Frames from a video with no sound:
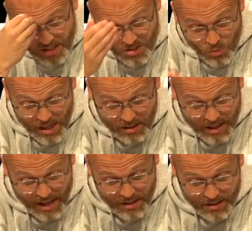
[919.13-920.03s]
It says, a week
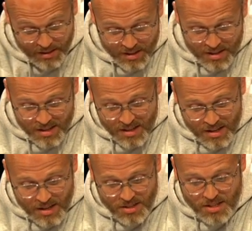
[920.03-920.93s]
later,
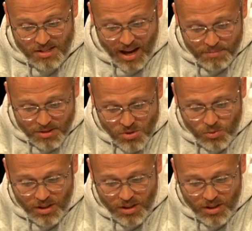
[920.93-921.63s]
his disciples